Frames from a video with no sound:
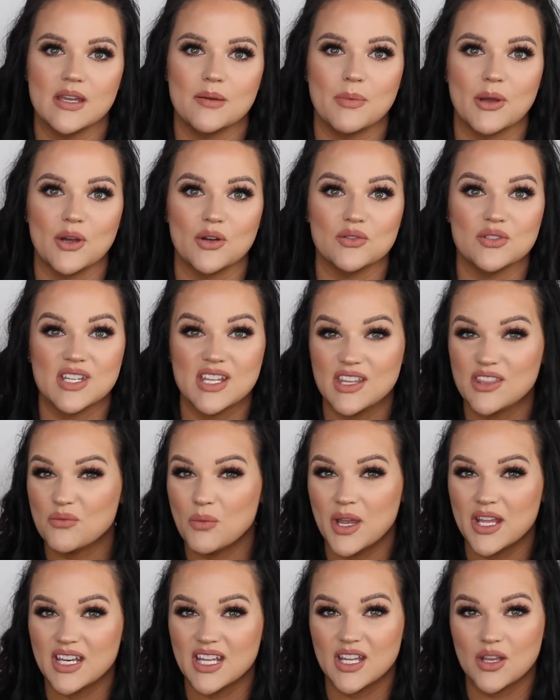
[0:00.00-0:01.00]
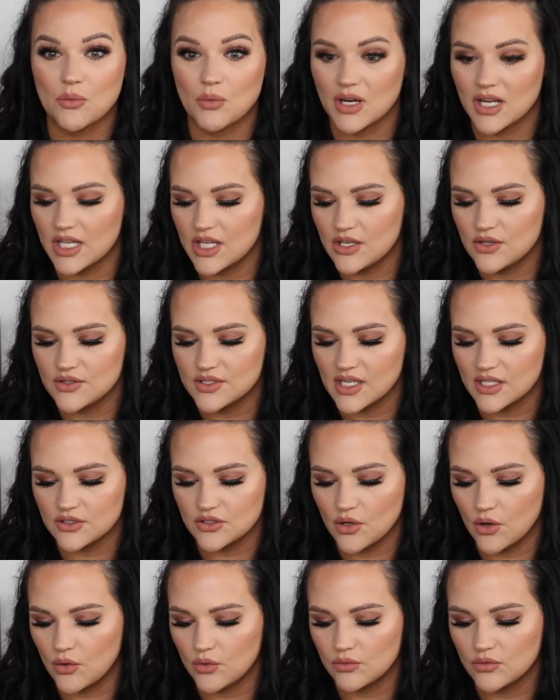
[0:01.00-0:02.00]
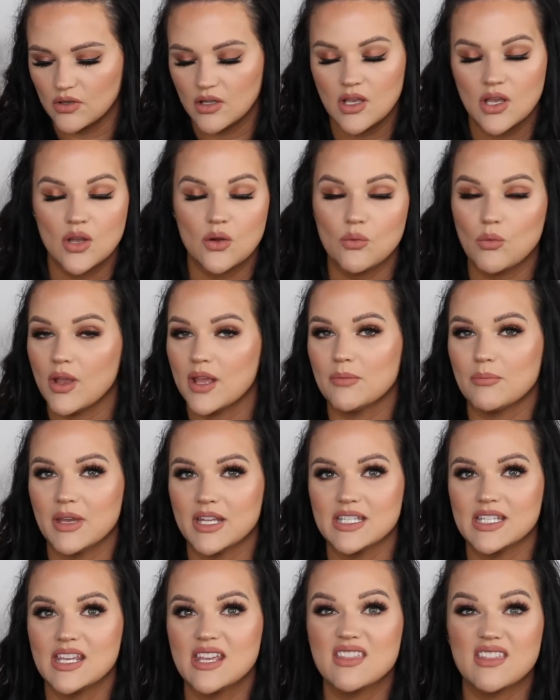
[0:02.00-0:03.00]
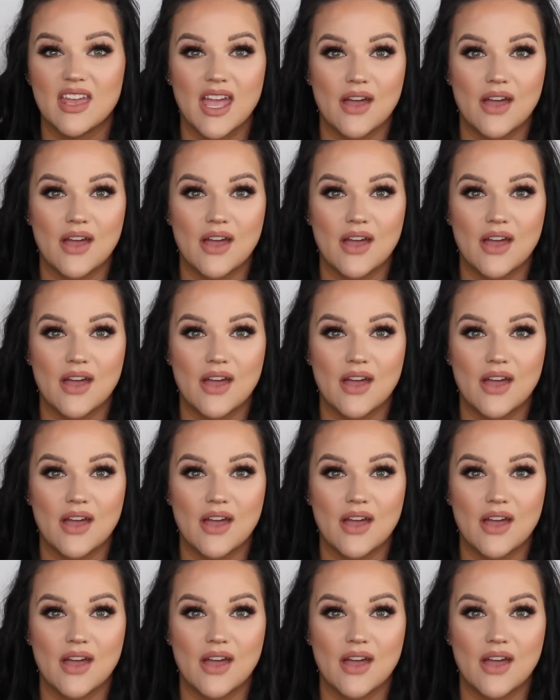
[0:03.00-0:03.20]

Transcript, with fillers: about teeth whitening and what I use. I don't whiten my teeth. I